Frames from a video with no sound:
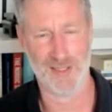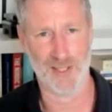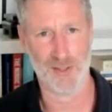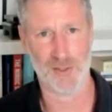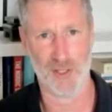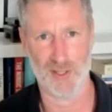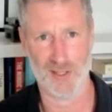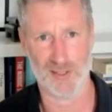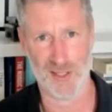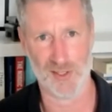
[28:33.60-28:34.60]
certain
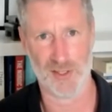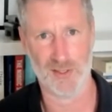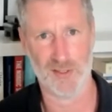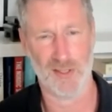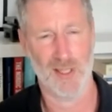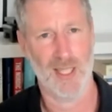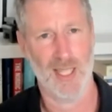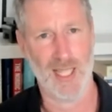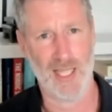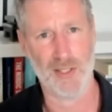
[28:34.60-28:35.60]
decisions,
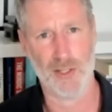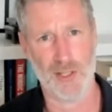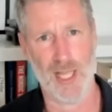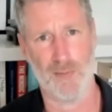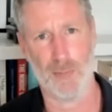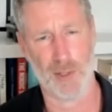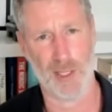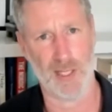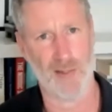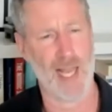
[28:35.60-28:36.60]
and you can never
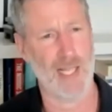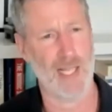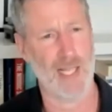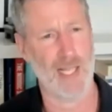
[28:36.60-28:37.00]
predict that.